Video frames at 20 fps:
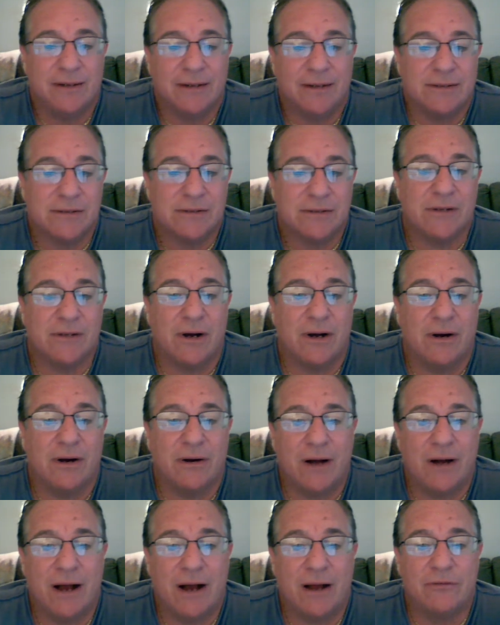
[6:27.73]

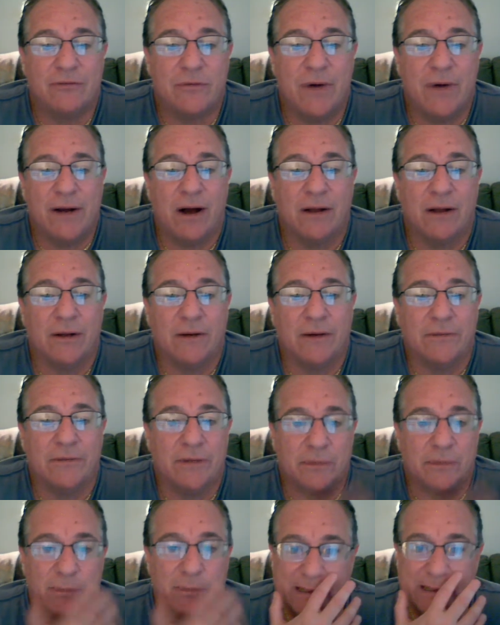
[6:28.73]
So I've went all
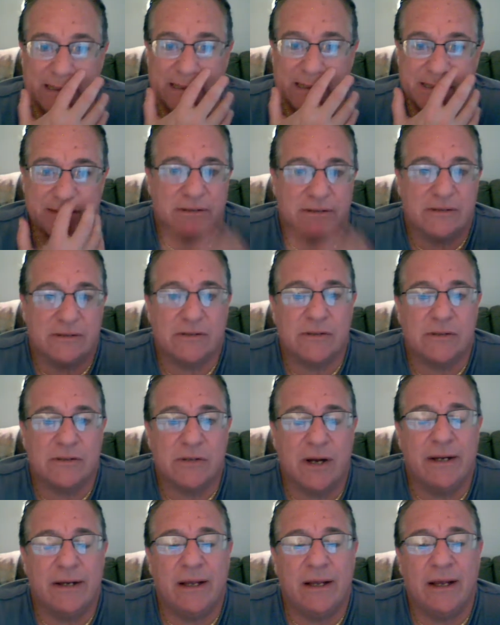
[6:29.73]
over the place
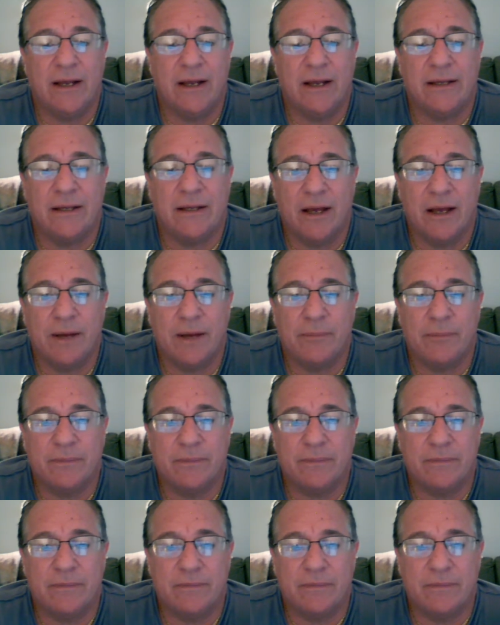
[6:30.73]
trying to handicap
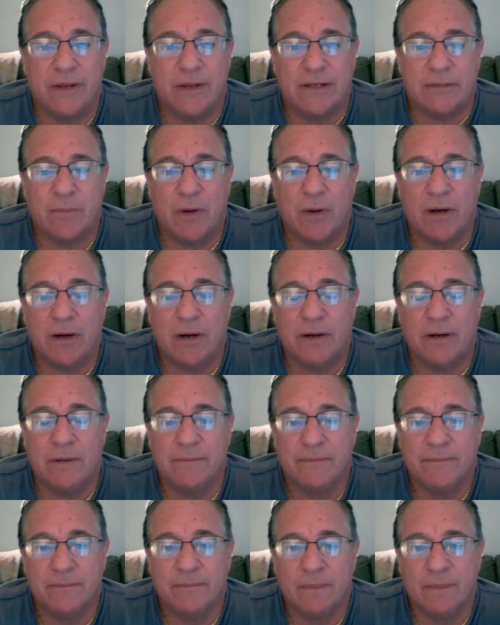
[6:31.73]

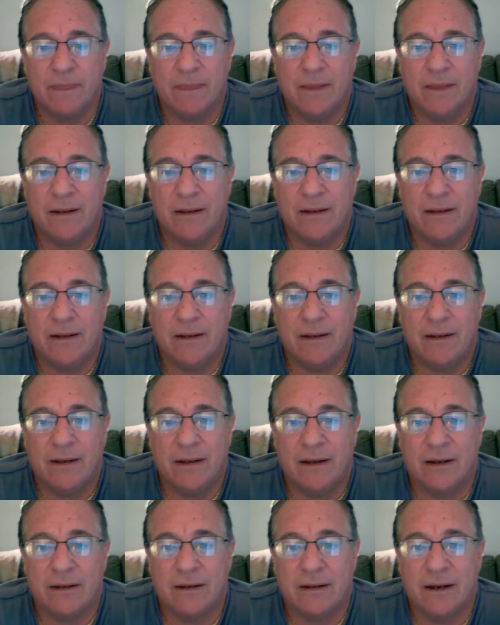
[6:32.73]
baseball,
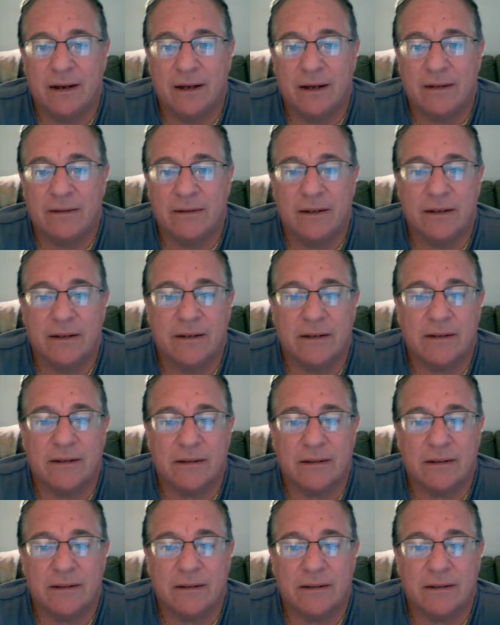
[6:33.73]
and I think
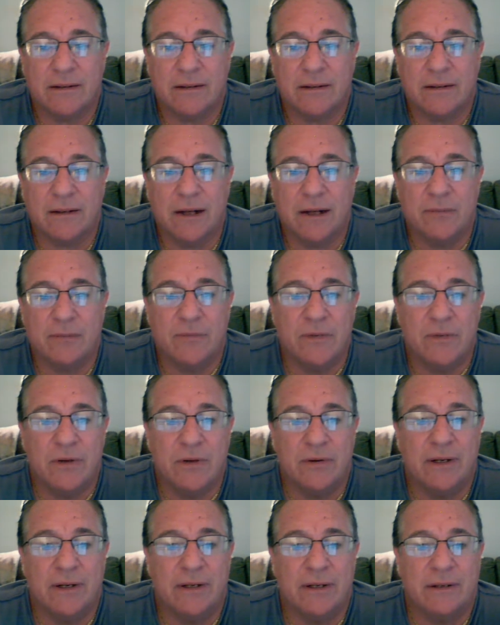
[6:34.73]
I'm
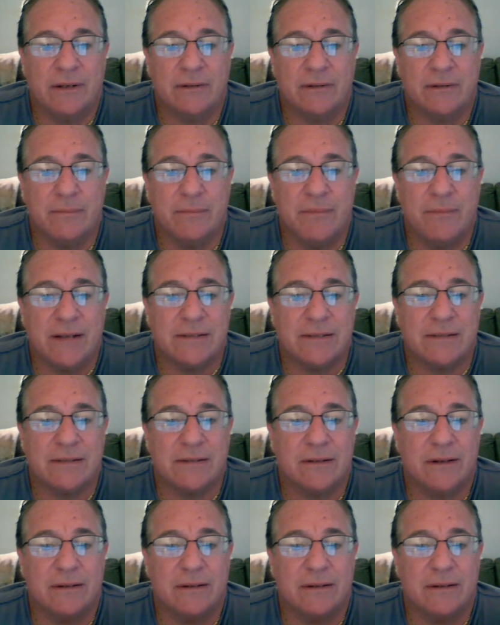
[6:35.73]
doing the best